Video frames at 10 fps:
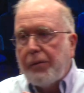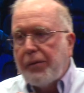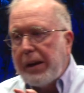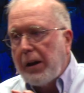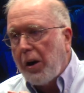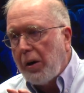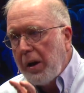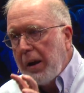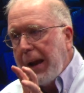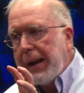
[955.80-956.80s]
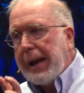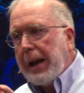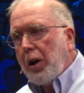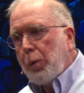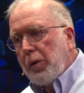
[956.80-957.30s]
of the VR and
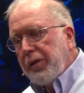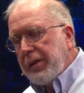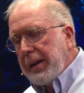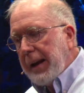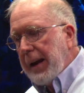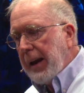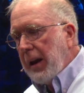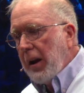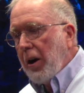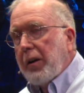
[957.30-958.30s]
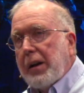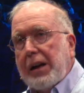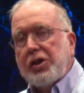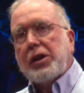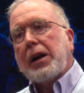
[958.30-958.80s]
AR worlds today are
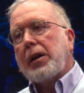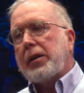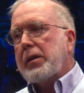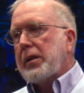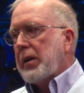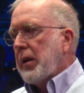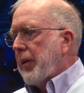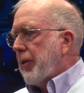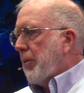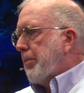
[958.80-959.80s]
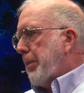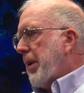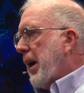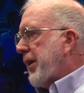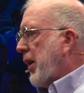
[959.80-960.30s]
not shared. They're
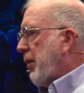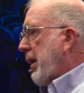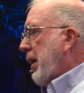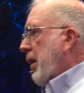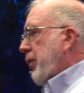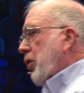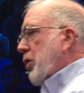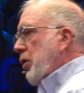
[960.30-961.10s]
proprietary, they're